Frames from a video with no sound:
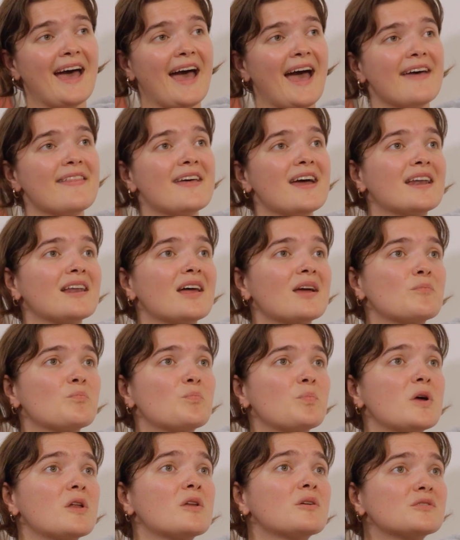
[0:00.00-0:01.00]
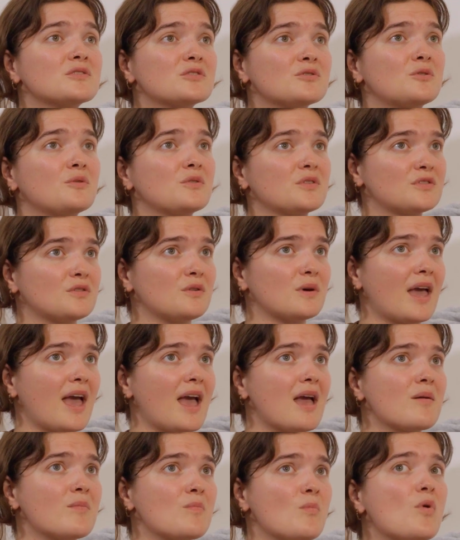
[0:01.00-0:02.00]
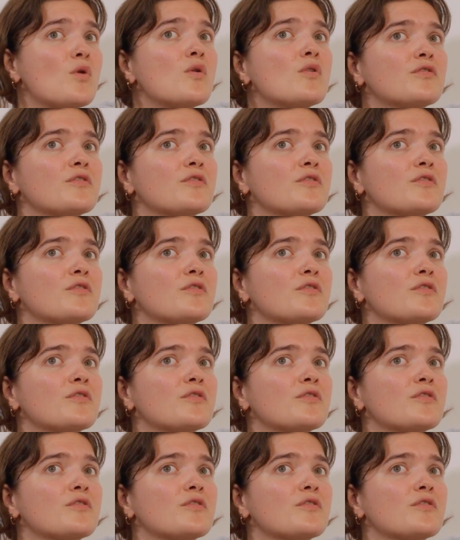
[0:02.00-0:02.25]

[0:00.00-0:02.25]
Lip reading: And then like Pillow Talk sort of came more